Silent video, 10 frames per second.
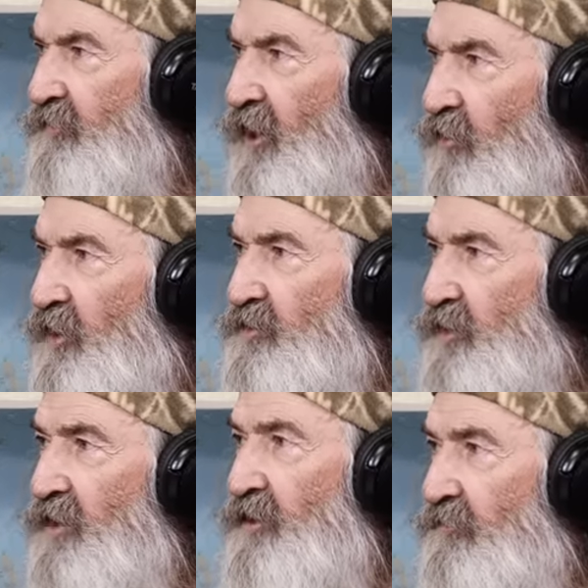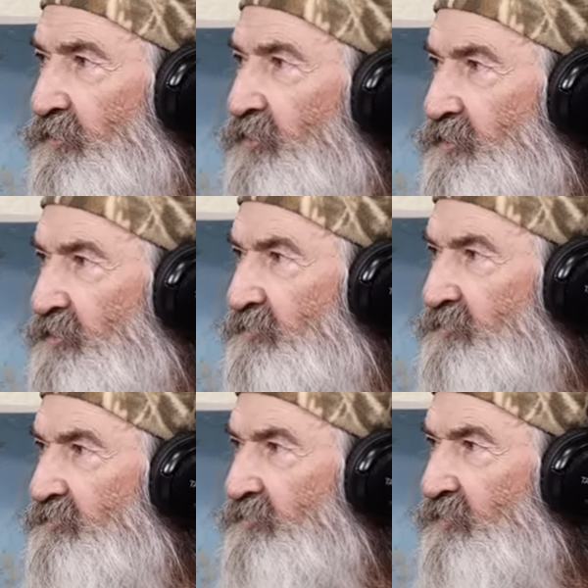There is a difference.
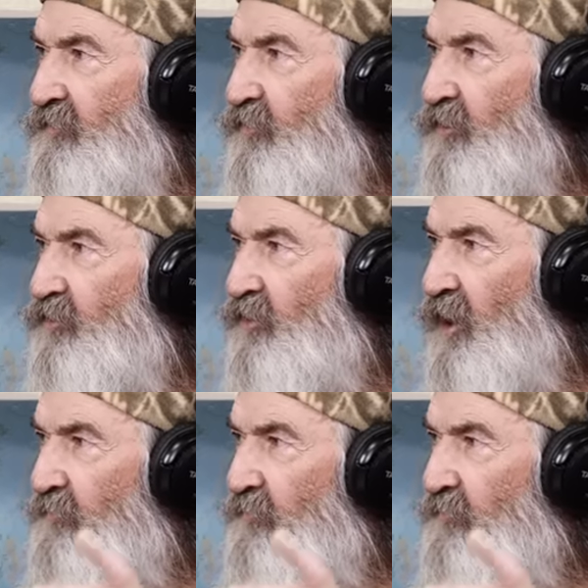Yep. When you